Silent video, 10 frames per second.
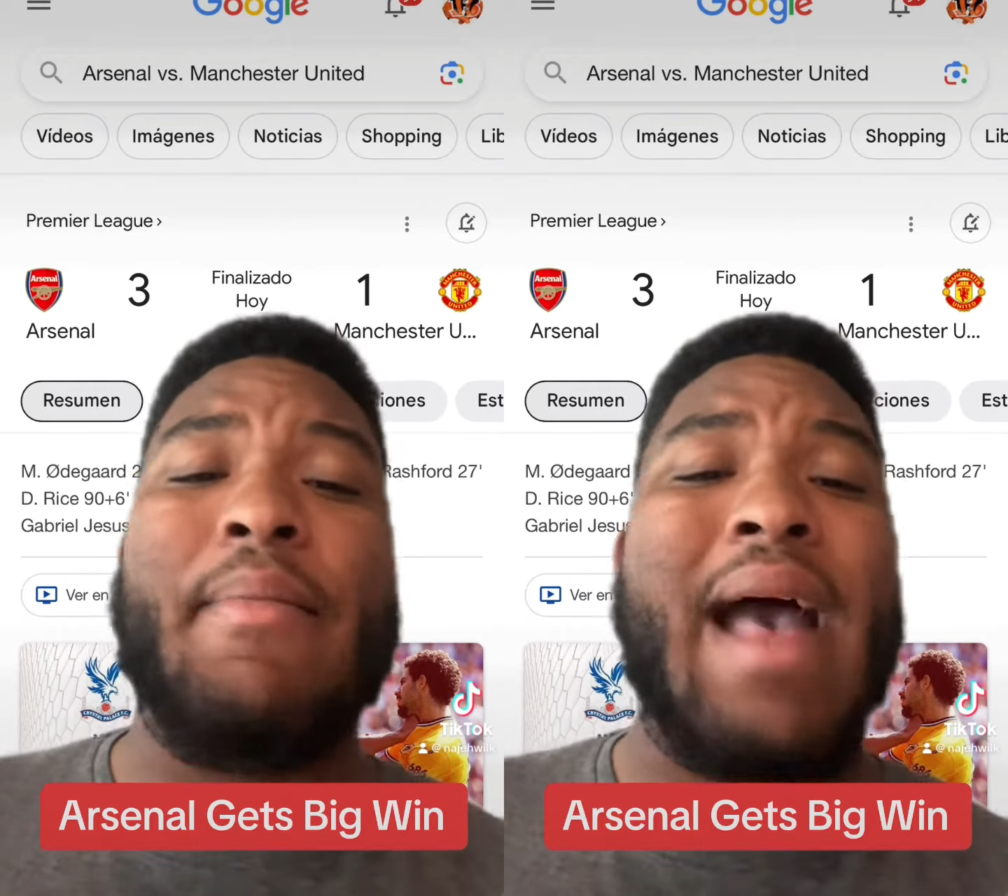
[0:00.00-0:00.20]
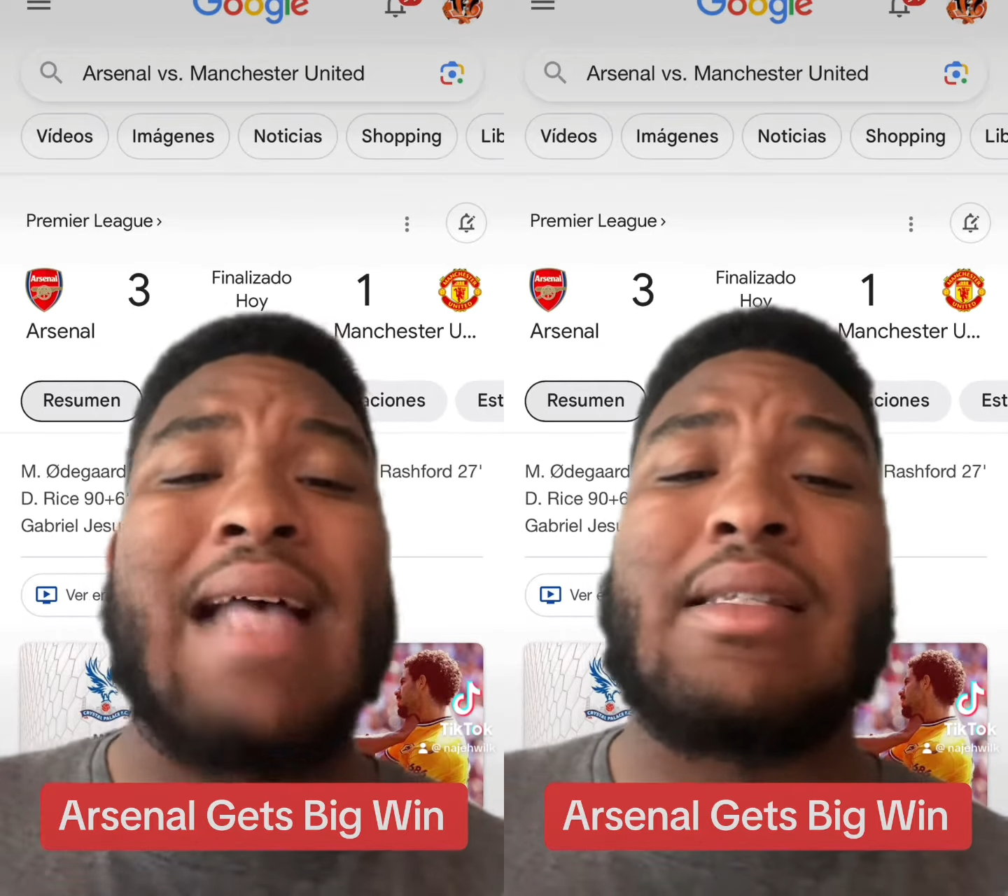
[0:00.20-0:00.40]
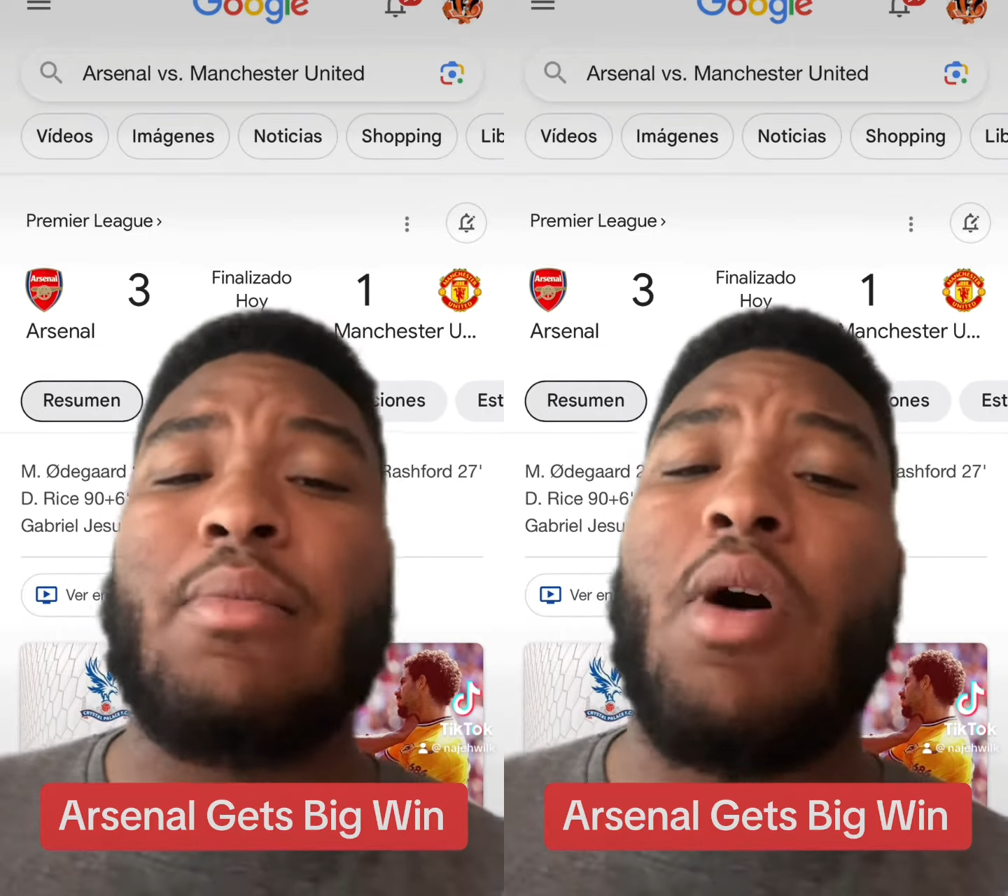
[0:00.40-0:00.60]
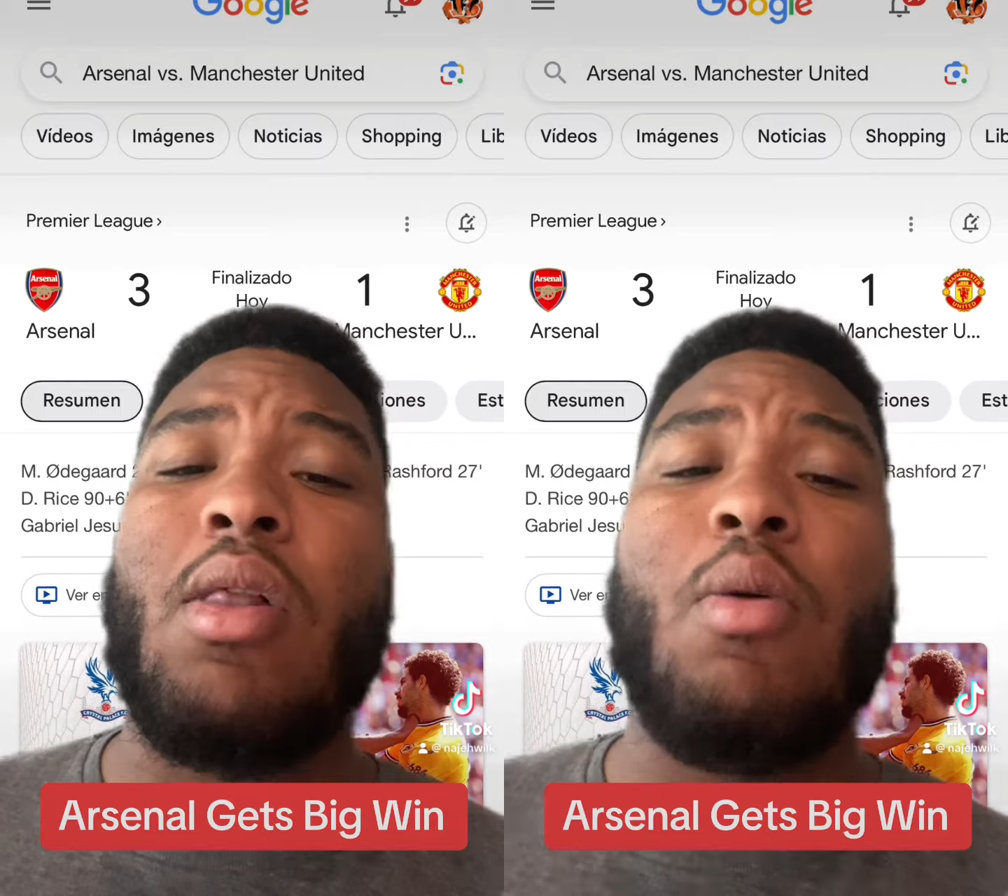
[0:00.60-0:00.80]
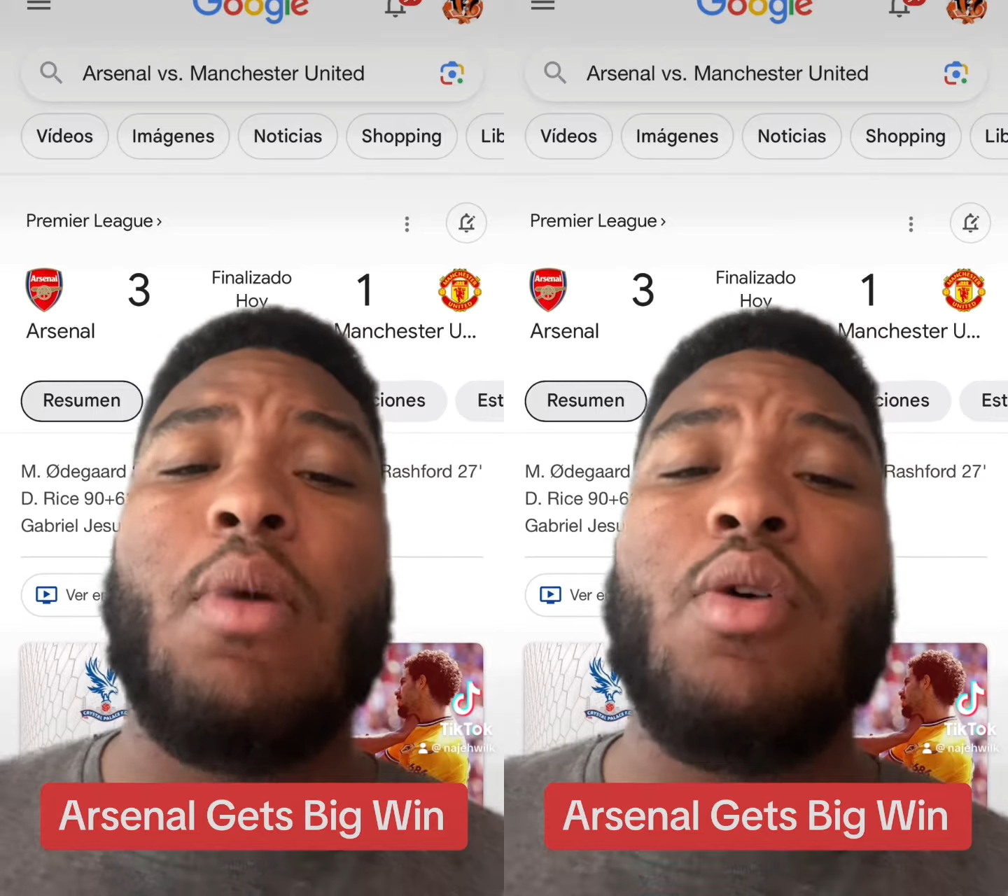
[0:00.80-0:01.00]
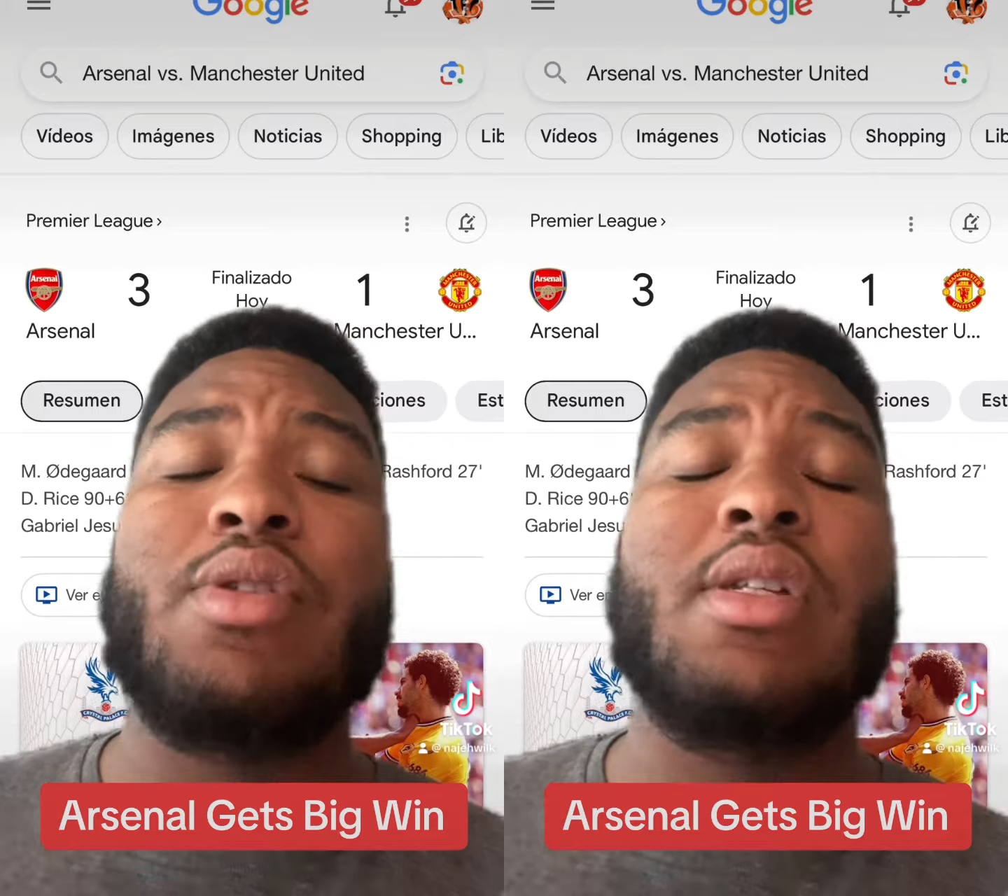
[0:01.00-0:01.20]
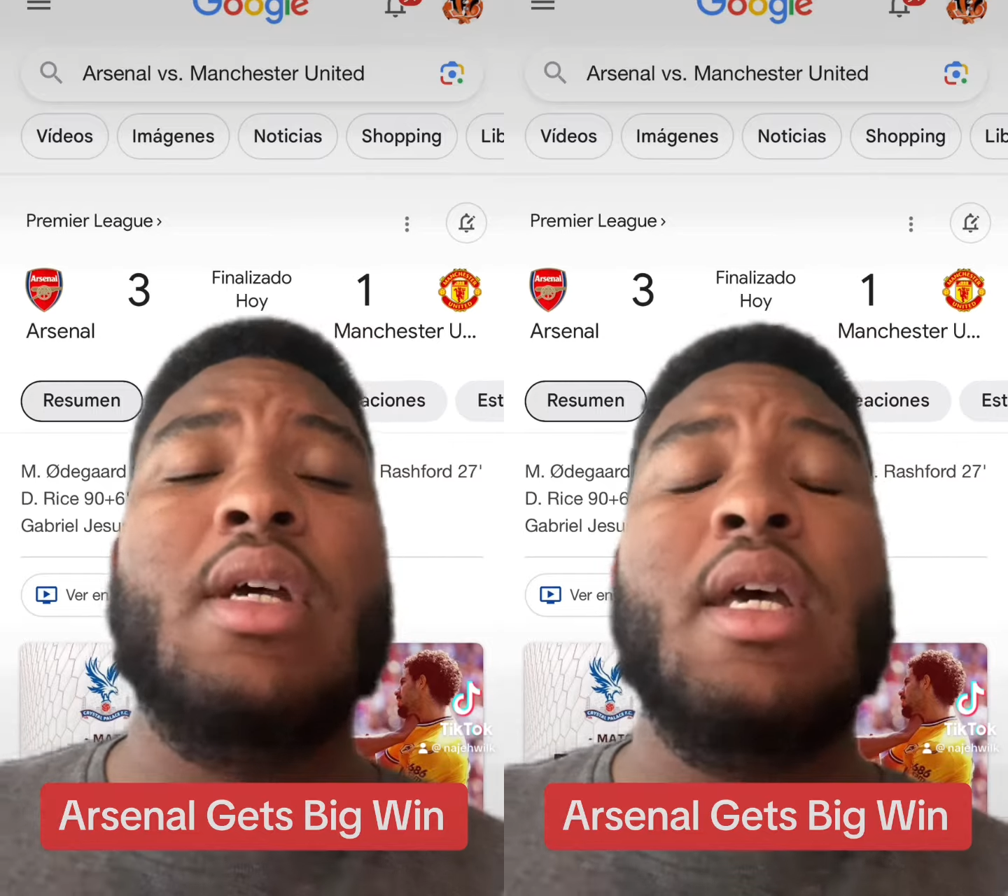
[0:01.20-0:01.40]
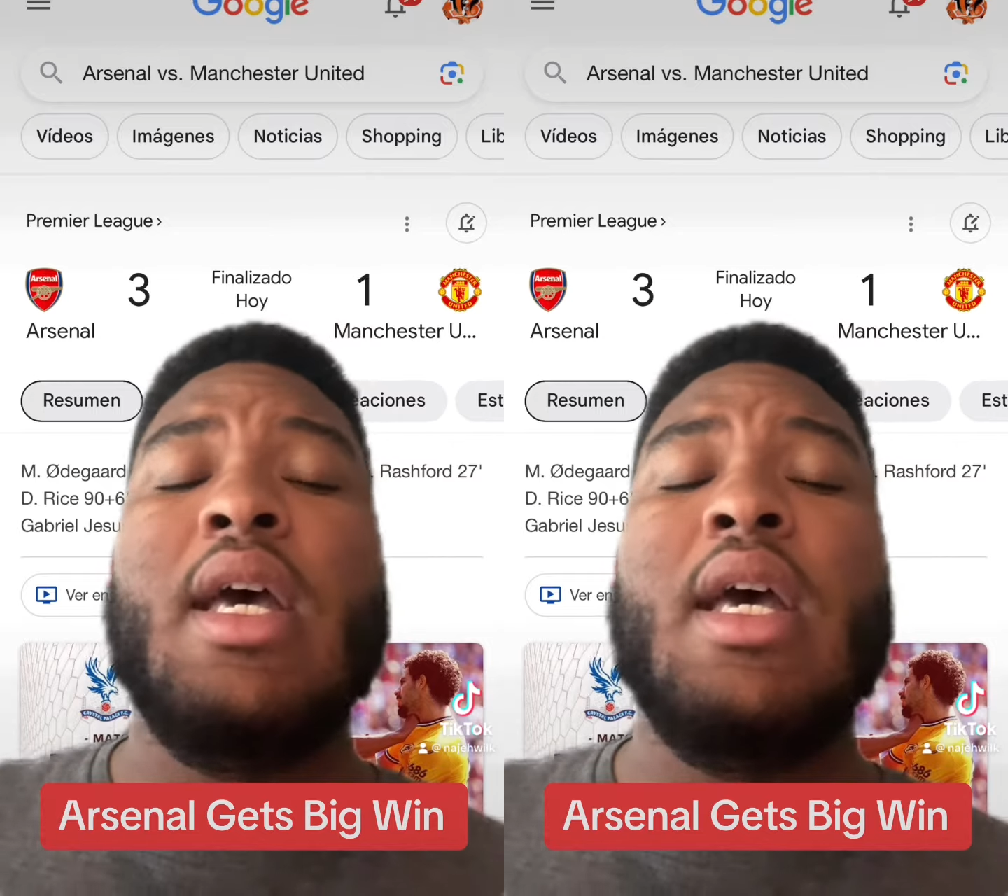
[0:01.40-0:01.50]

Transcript: basketball almost.